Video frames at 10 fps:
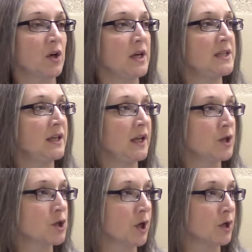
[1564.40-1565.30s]
attending a
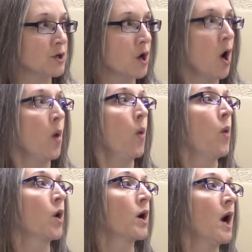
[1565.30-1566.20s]
church.
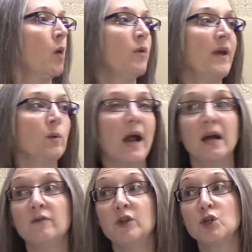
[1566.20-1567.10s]
Or, well, they were
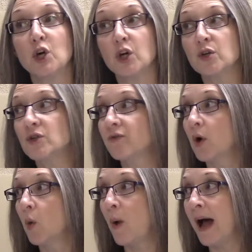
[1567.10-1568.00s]
out of the church for
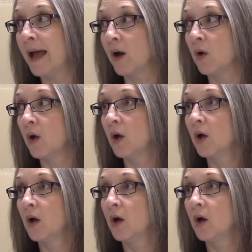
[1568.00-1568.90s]
a while,
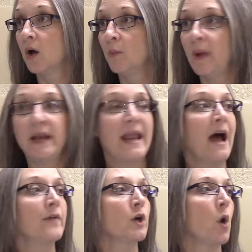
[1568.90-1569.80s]
but now
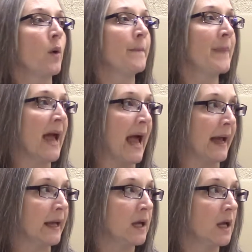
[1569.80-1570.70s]
they're going back.
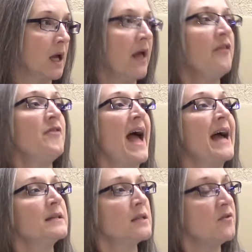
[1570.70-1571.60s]

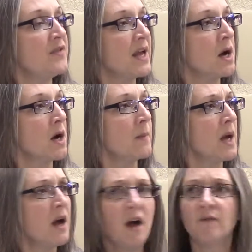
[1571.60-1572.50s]
That to them,
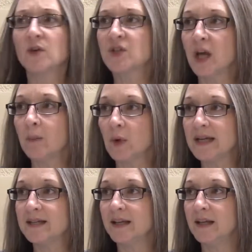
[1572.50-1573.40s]
for some
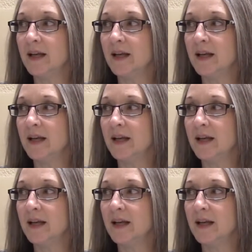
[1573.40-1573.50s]
reason,